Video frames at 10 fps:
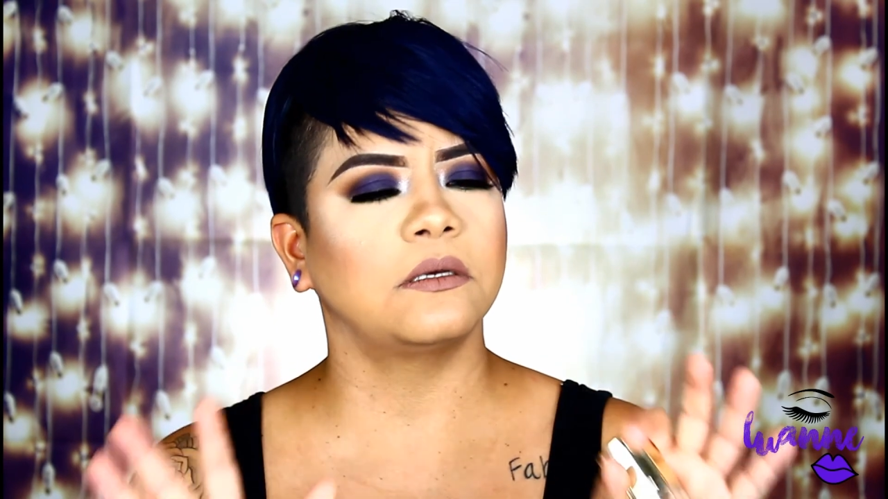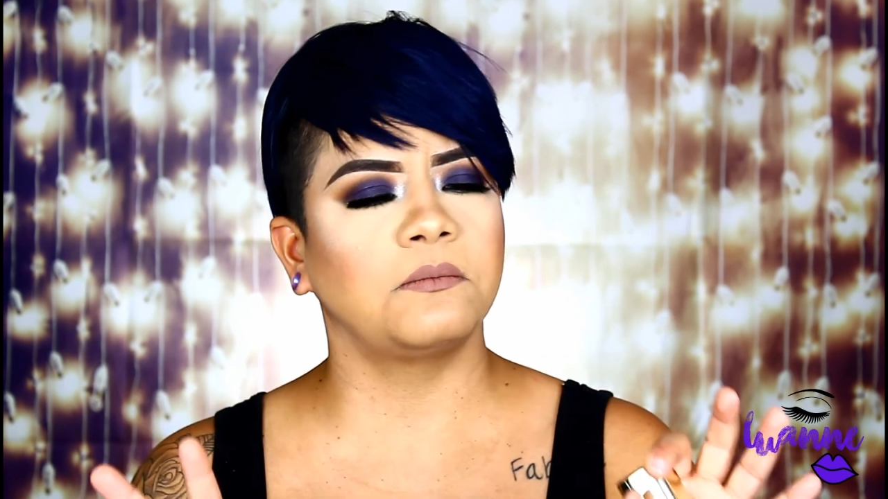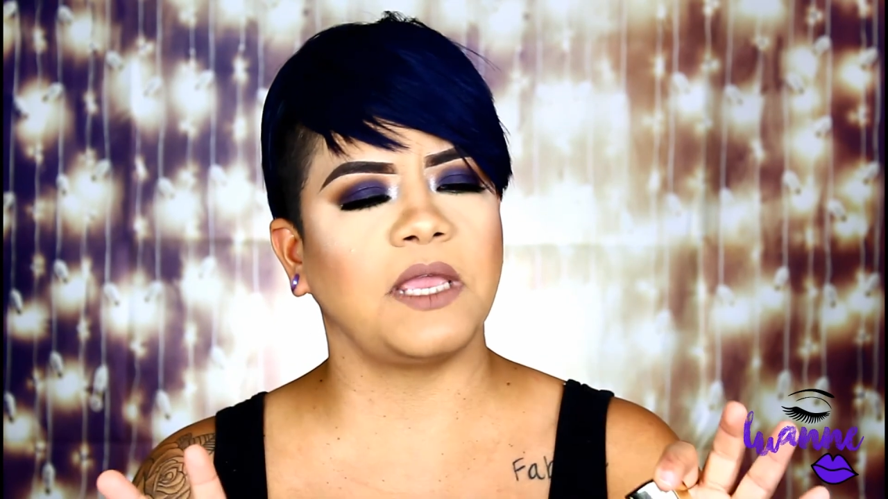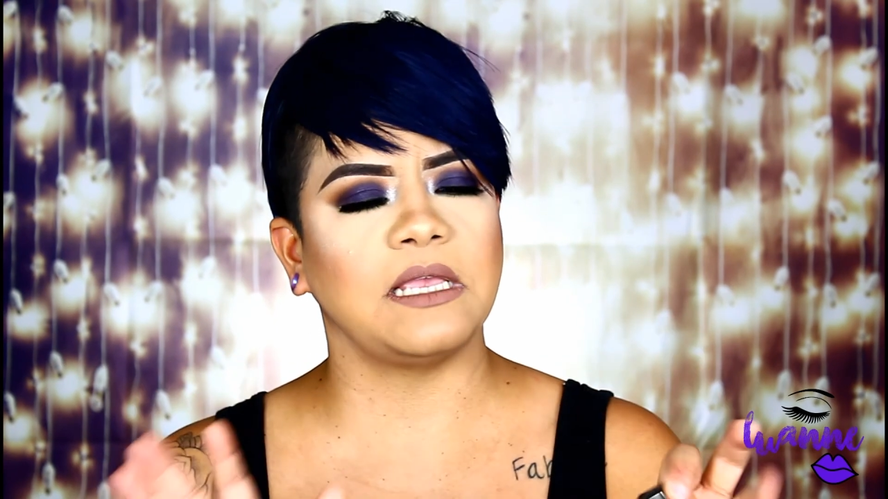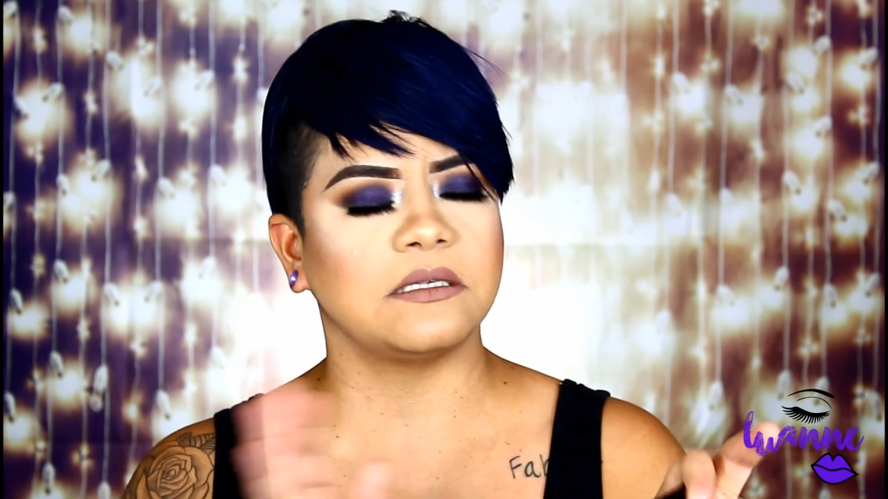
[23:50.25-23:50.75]

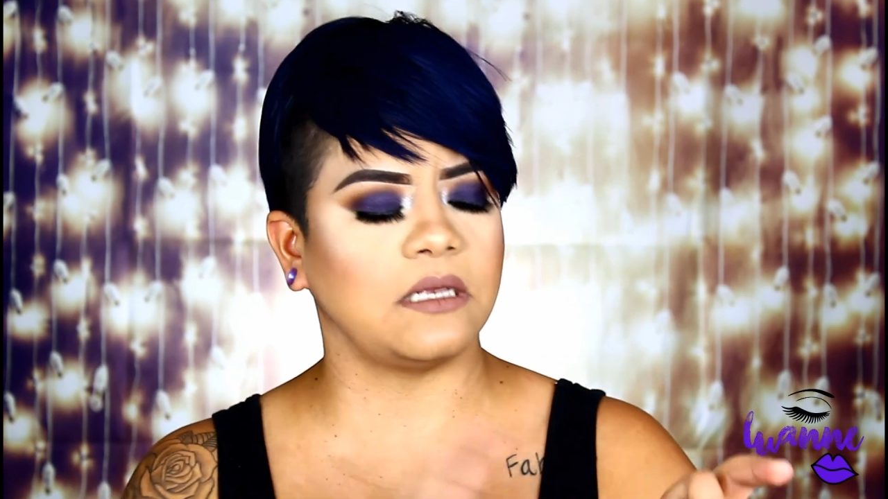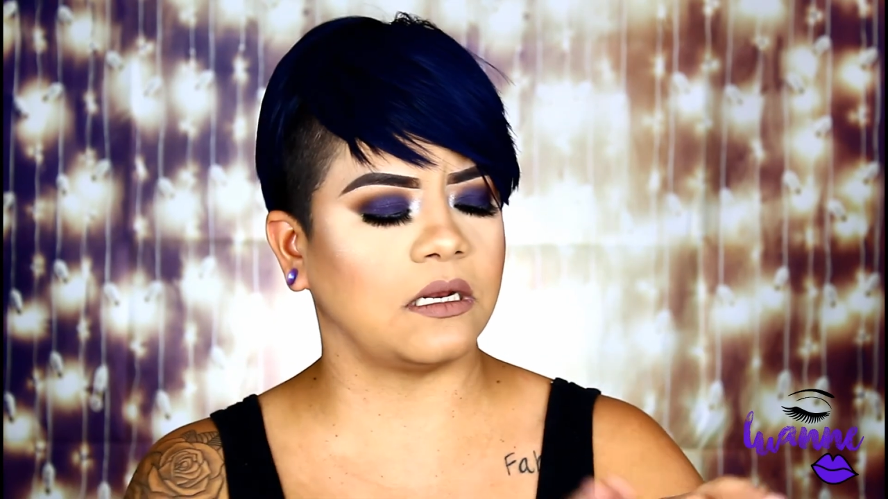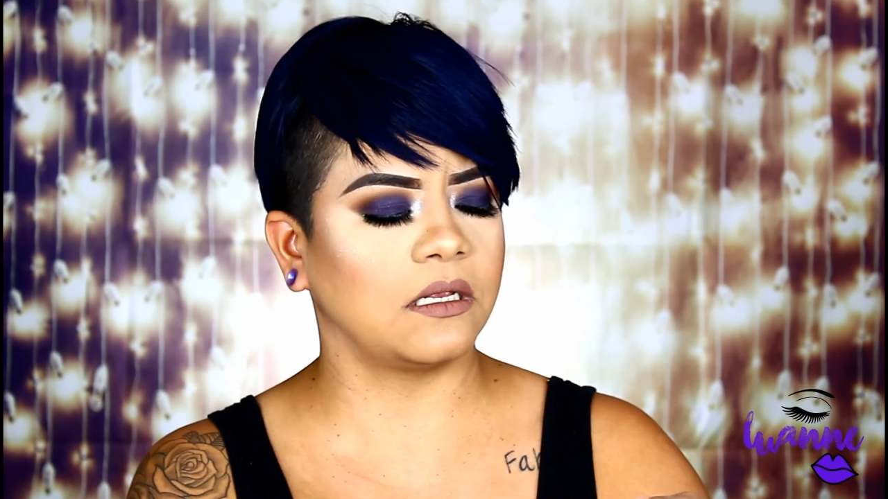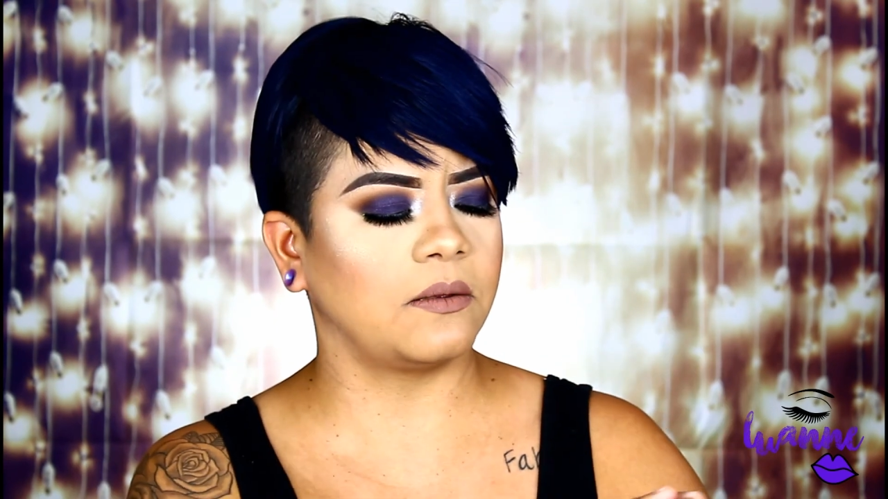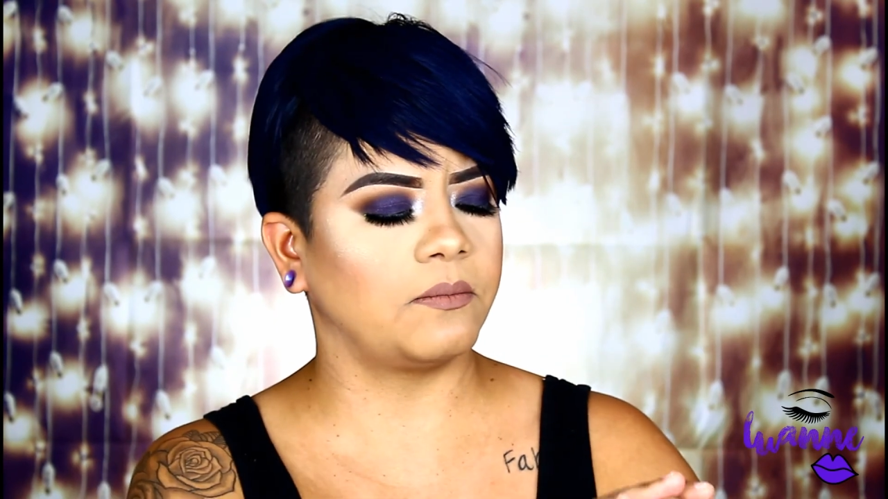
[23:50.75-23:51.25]

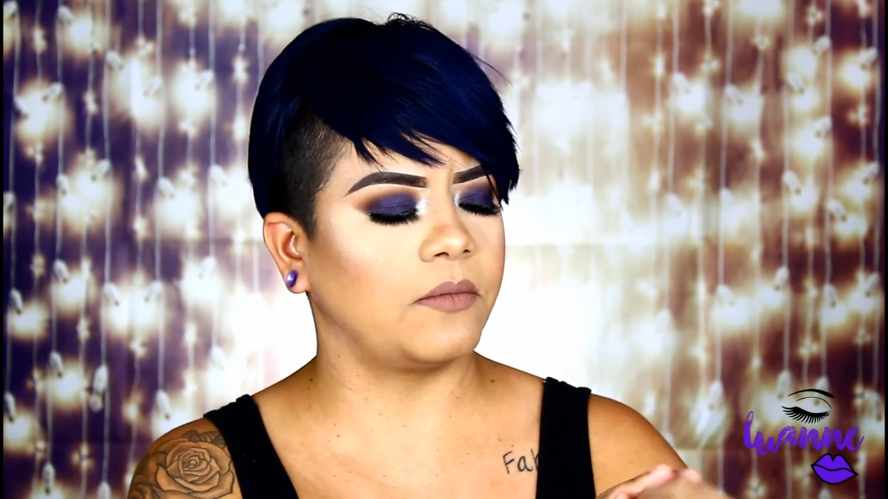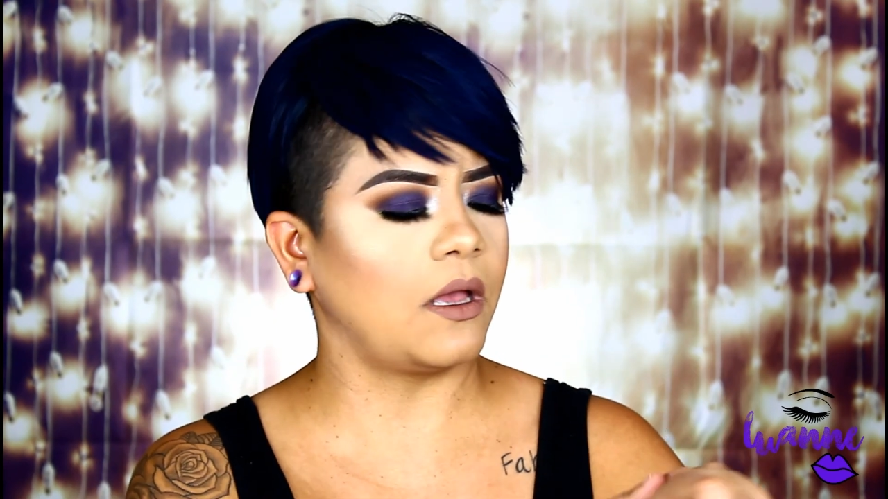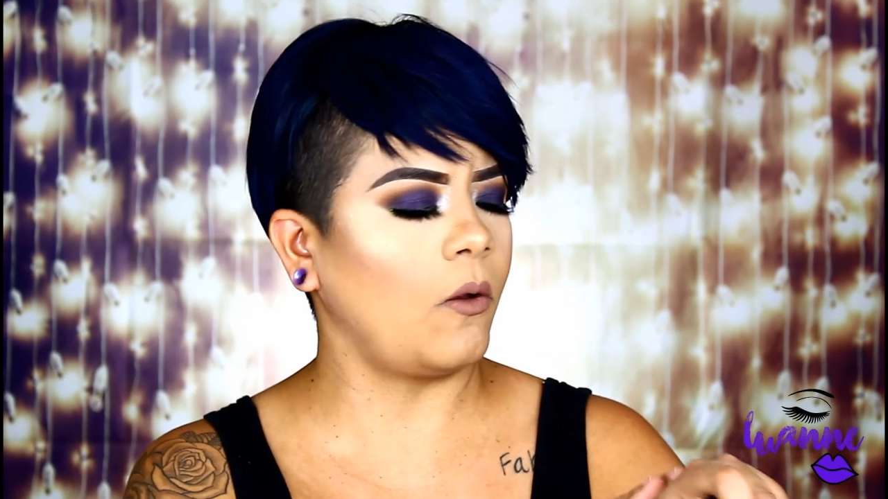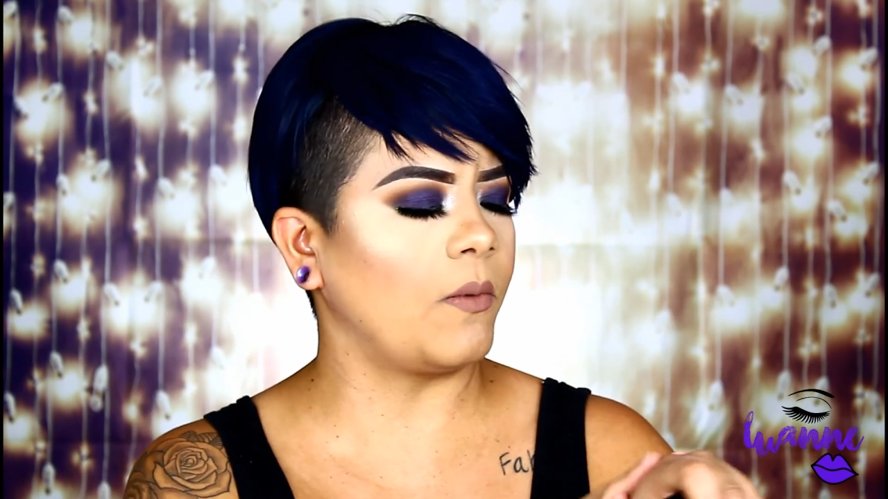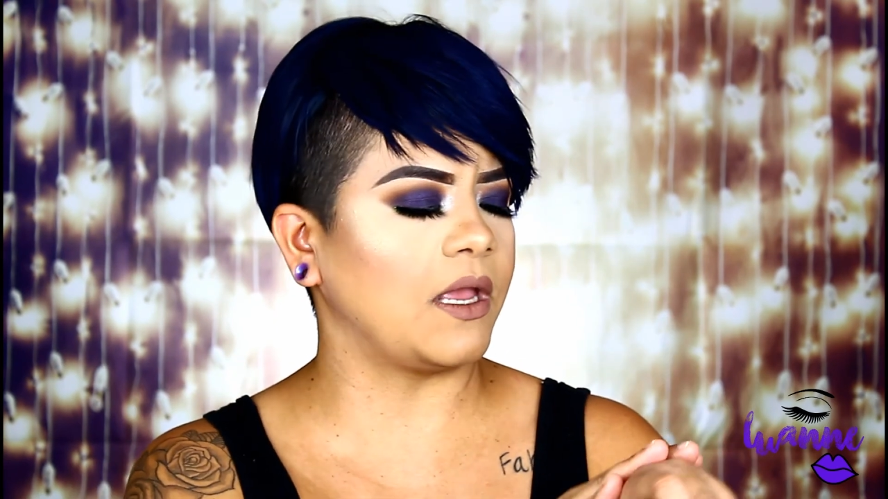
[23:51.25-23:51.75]
amazing.
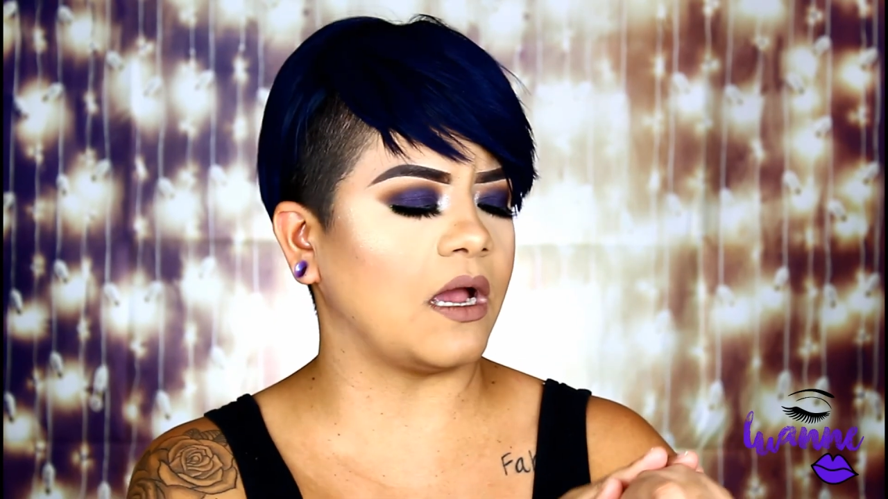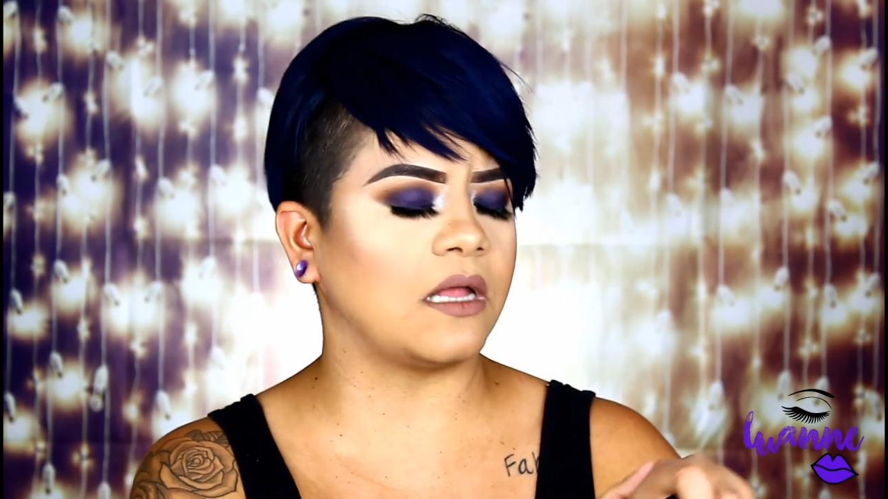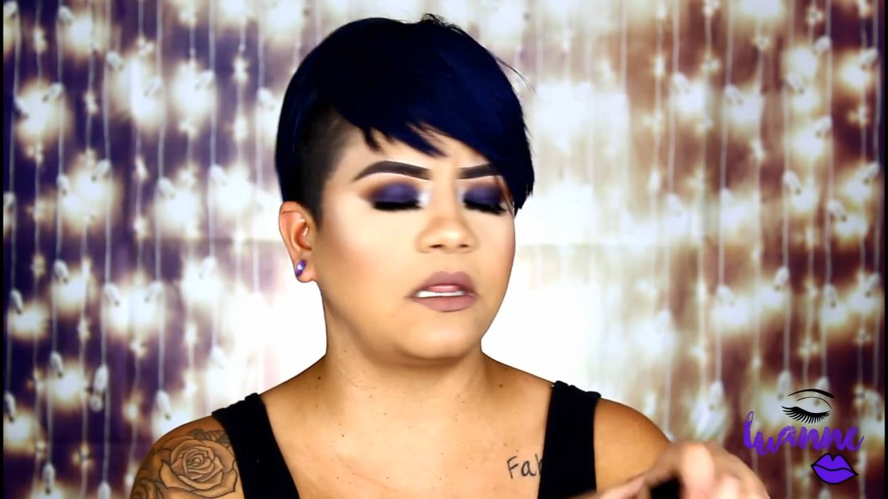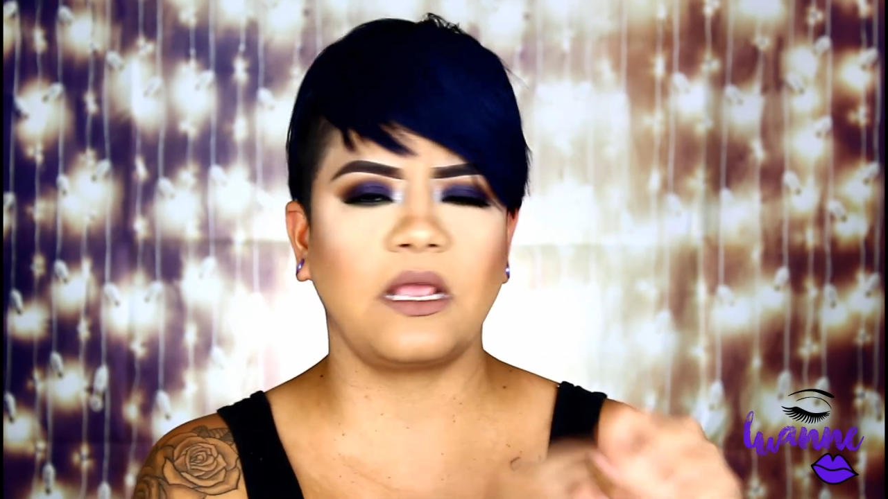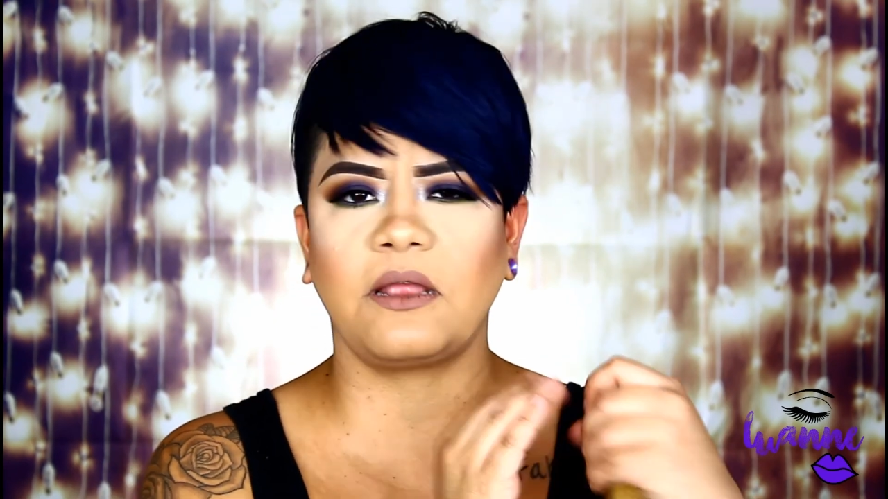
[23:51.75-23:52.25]
Oh my God,